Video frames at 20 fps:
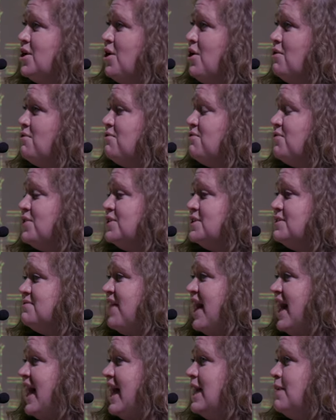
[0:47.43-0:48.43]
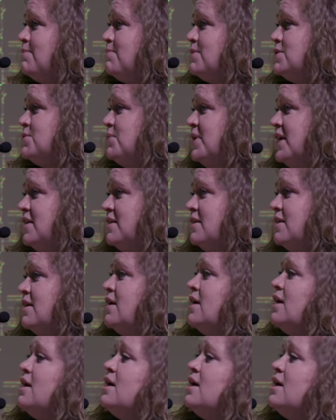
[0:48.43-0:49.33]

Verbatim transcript: gulf or divide between